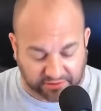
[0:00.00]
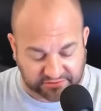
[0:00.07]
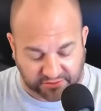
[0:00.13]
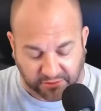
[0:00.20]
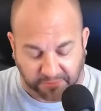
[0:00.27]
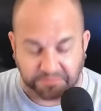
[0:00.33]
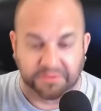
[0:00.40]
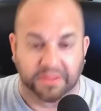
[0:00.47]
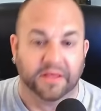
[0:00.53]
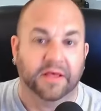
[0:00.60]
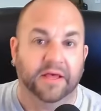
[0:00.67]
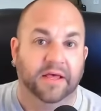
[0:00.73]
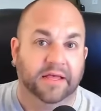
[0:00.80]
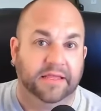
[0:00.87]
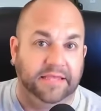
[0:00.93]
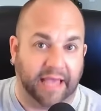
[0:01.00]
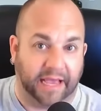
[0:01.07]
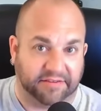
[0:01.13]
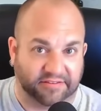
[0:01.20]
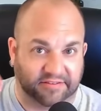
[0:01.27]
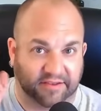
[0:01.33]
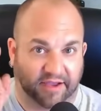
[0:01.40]
So
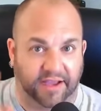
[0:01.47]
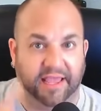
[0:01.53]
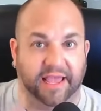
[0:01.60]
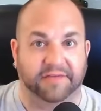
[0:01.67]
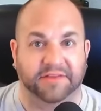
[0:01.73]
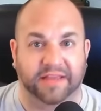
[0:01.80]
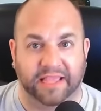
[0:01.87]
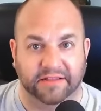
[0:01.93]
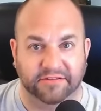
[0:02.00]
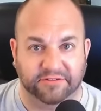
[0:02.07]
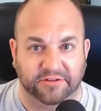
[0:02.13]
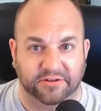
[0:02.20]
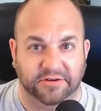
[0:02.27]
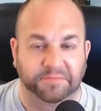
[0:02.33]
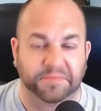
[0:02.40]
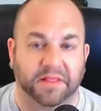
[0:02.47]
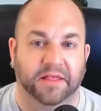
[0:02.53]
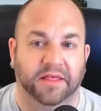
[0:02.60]
yes, I have an answer,